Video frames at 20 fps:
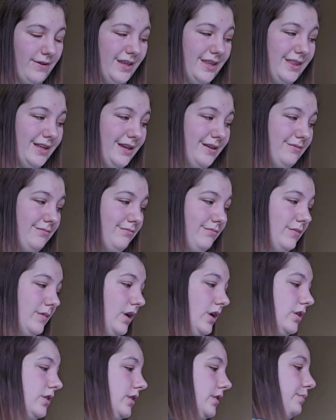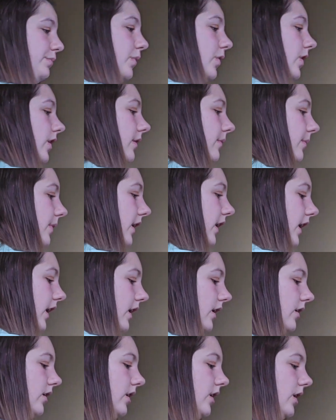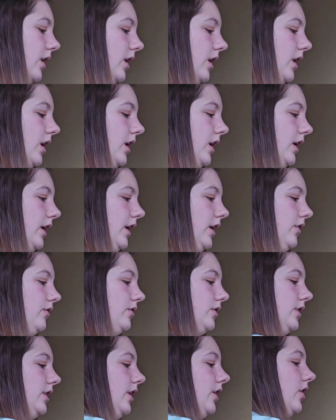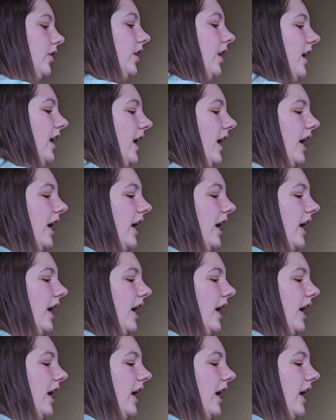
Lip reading: If anything, I'll just board them again. Not a huge deal.